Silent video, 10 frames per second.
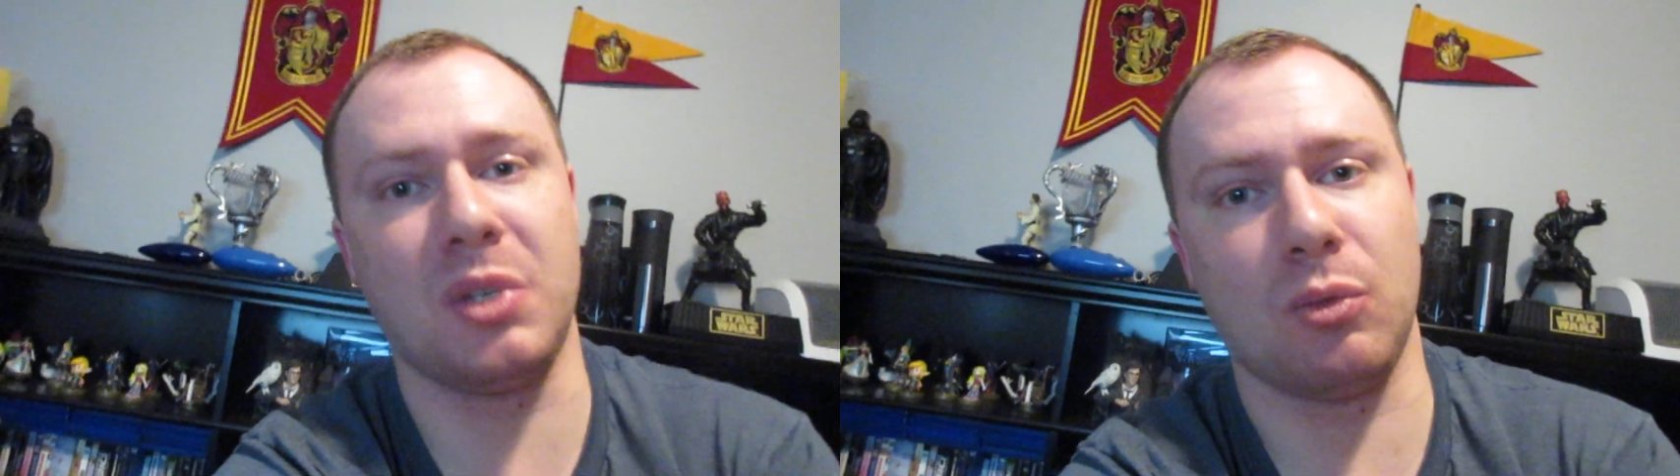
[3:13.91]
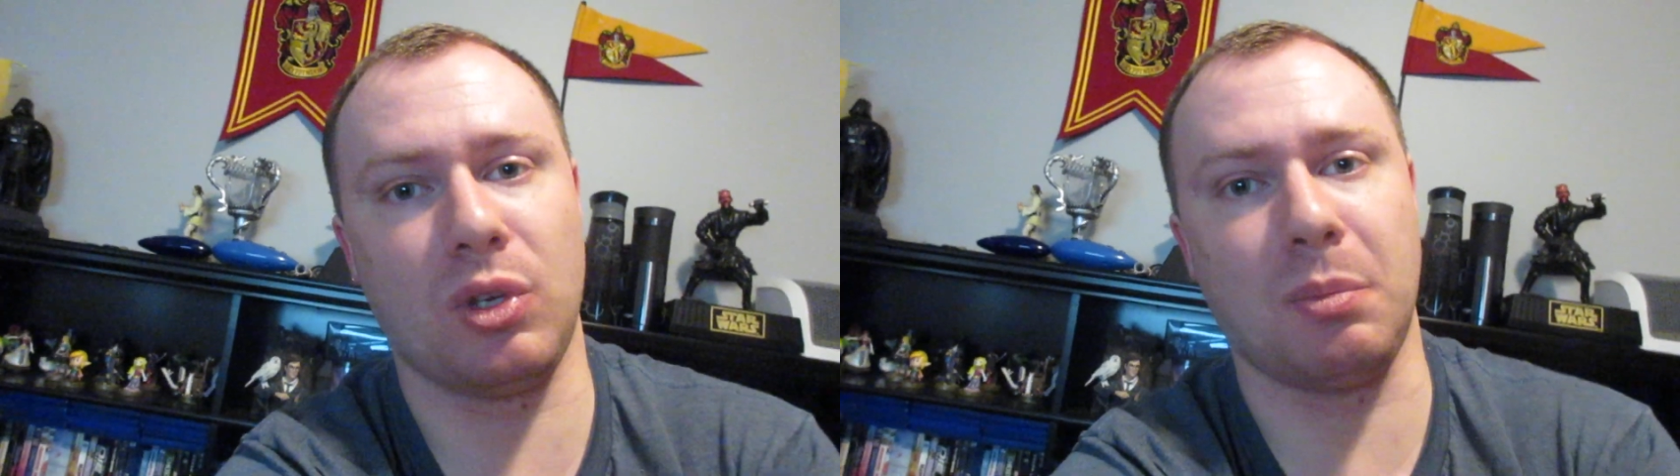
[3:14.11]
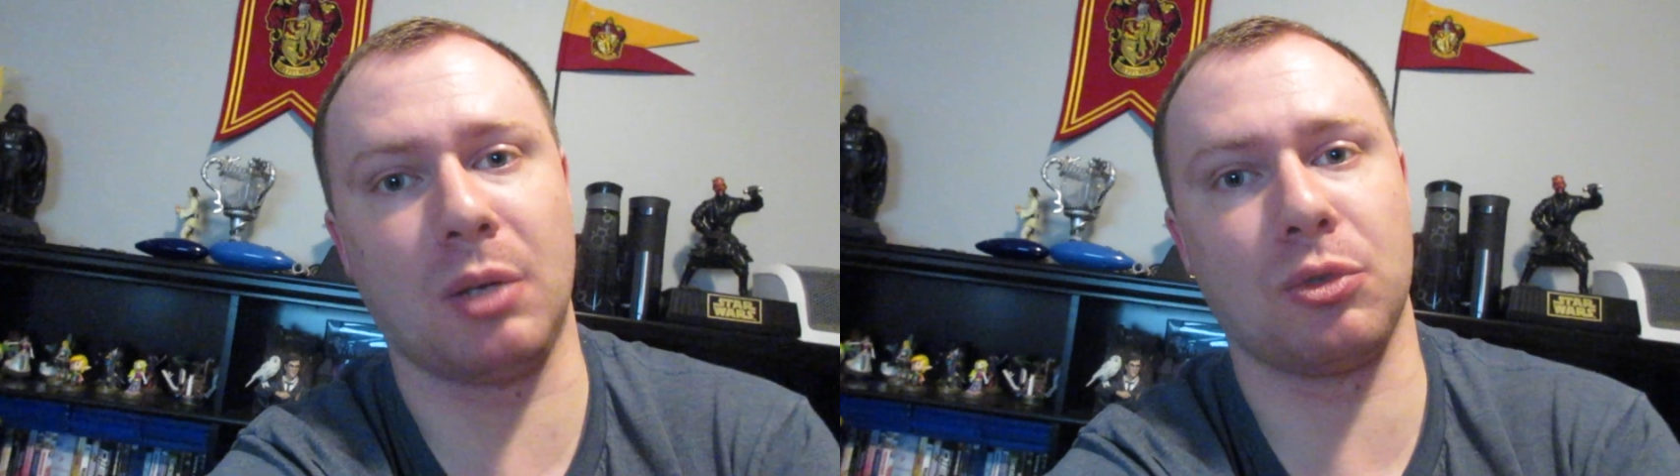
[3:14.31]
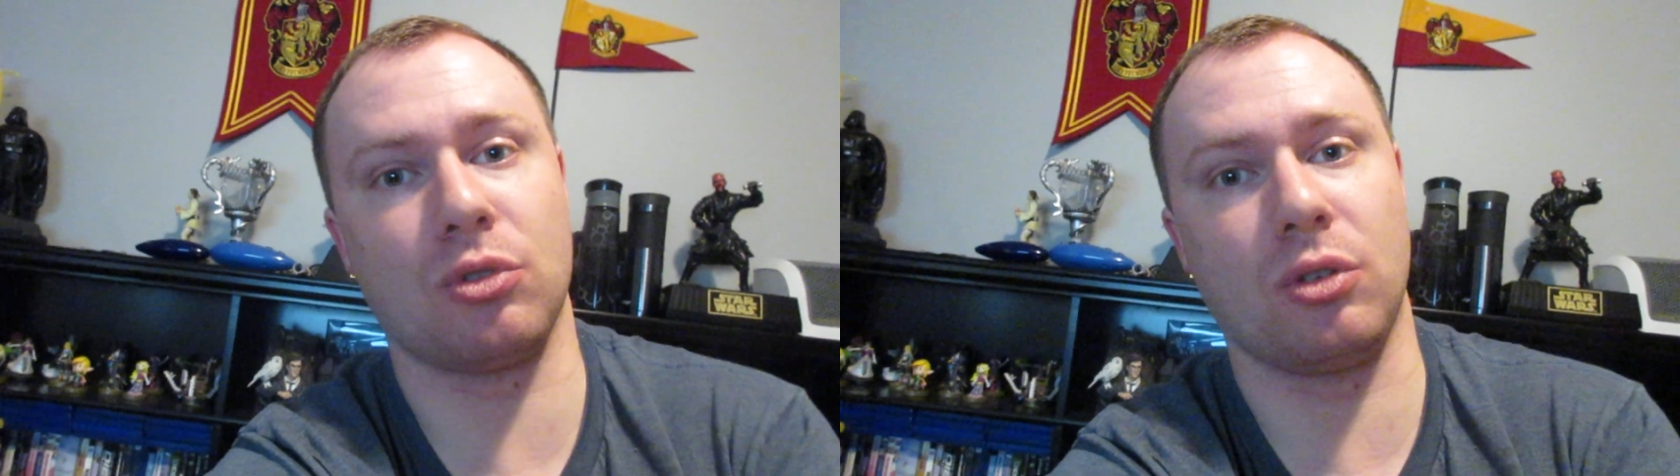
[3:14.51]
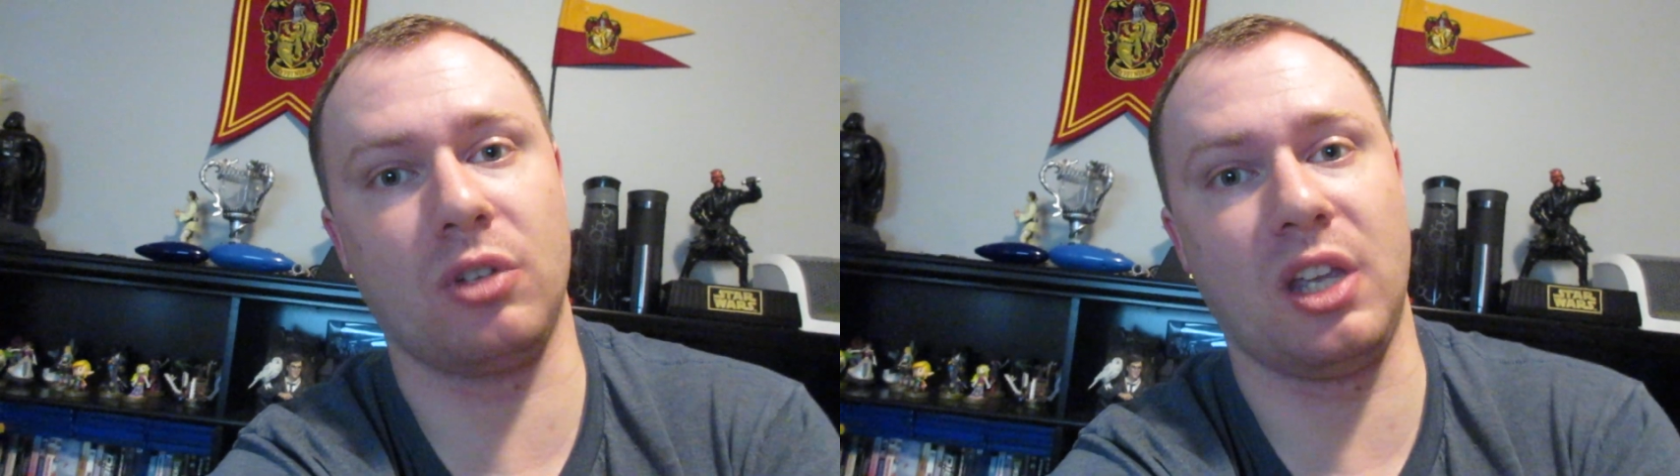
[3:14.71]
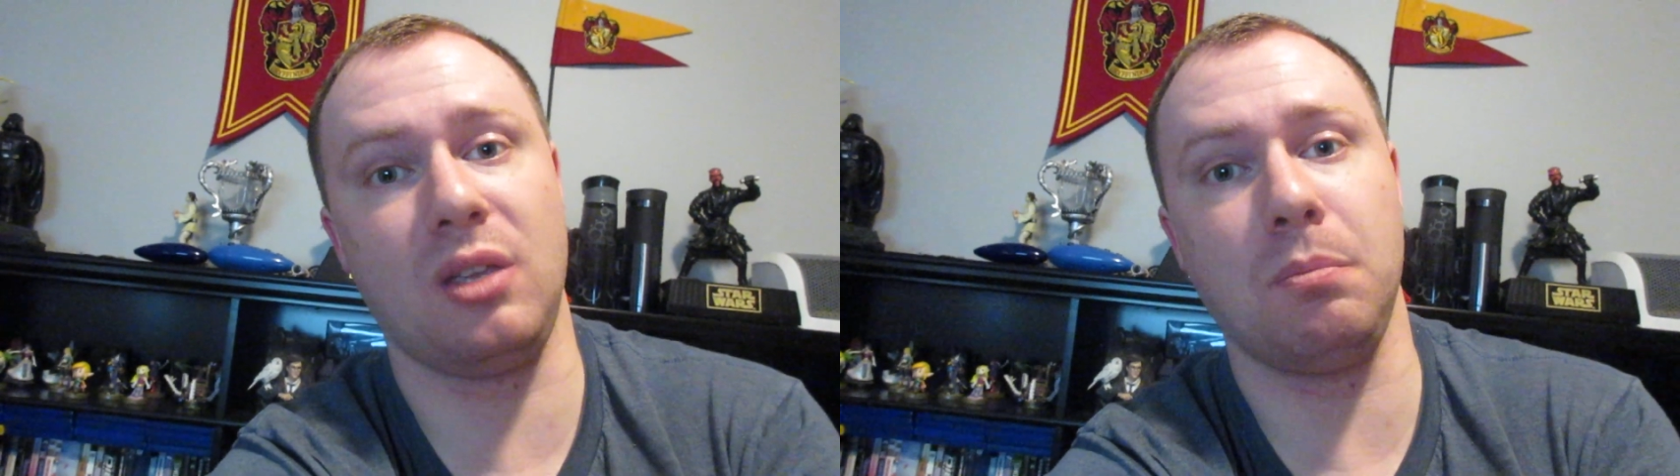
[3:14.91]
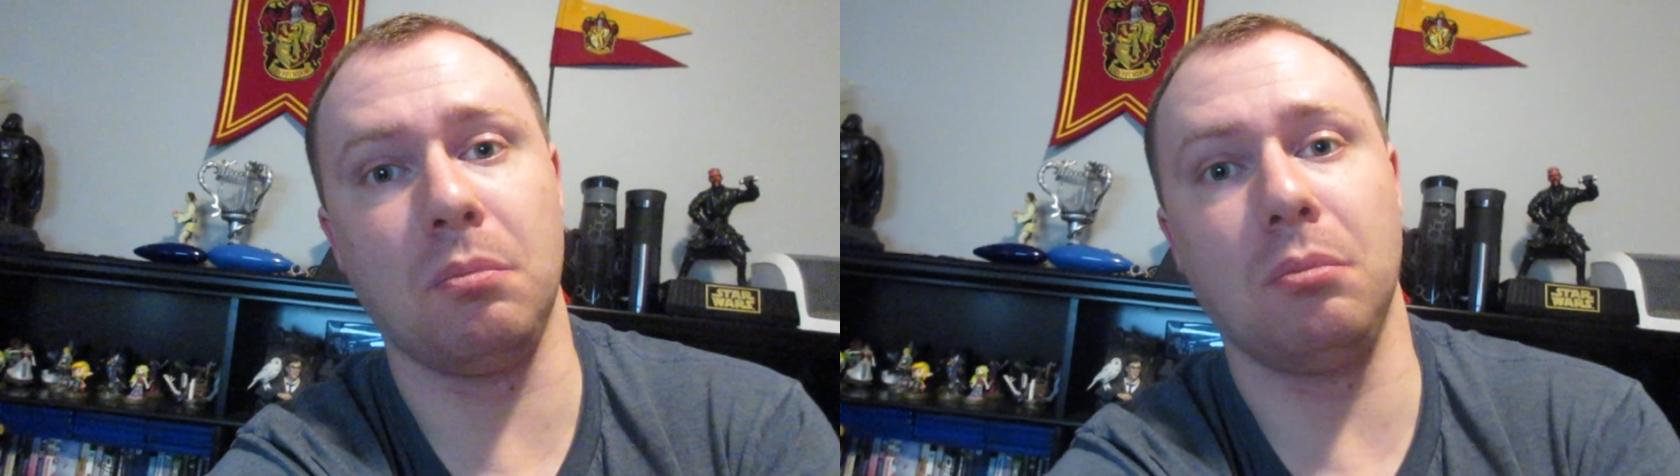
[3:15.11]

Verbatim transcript: me remember her name.